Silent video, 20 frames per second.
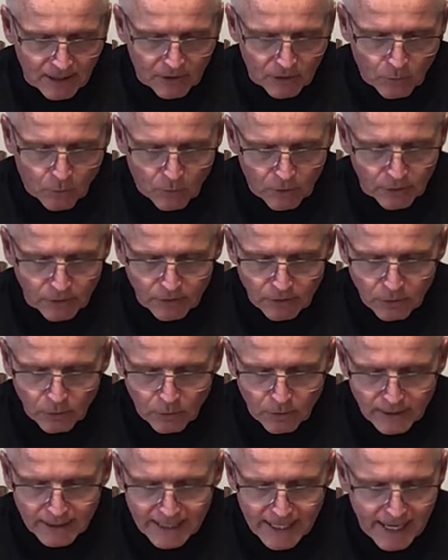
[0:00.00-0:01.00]
The word of the
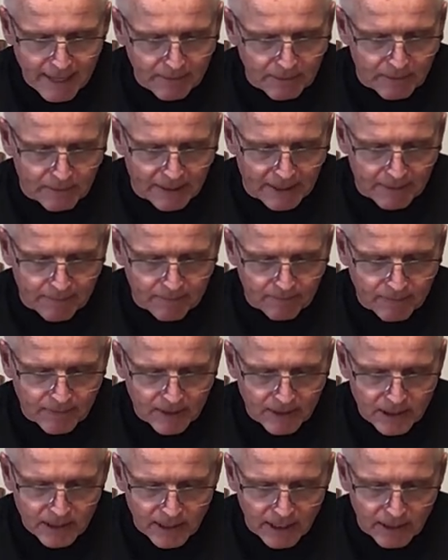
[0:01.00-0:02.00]
Lord came to me.
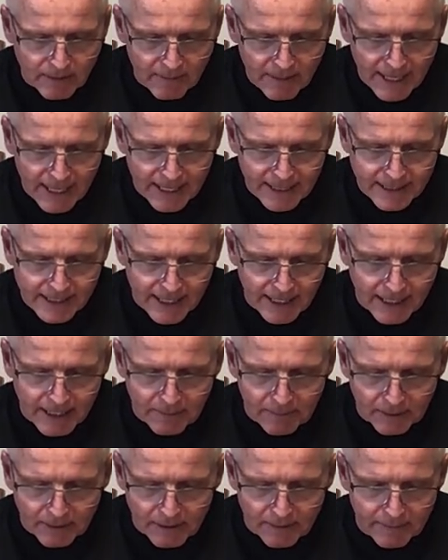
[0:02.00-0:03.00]
Son of man, take
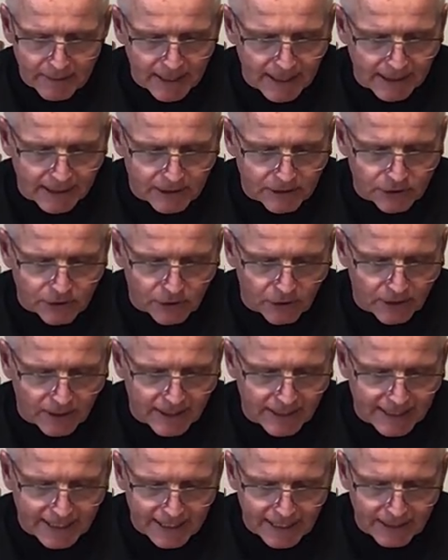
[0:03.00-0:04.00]
up a lament concerning
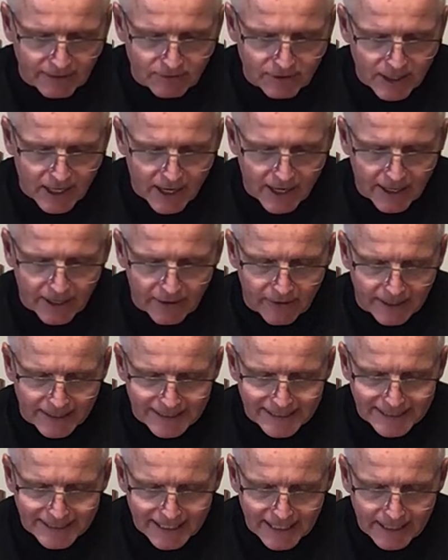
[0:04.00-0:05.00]
the king of Tyre
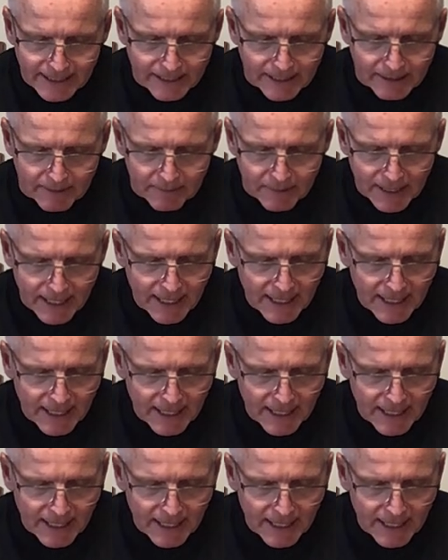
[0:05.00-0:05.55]
and say to him,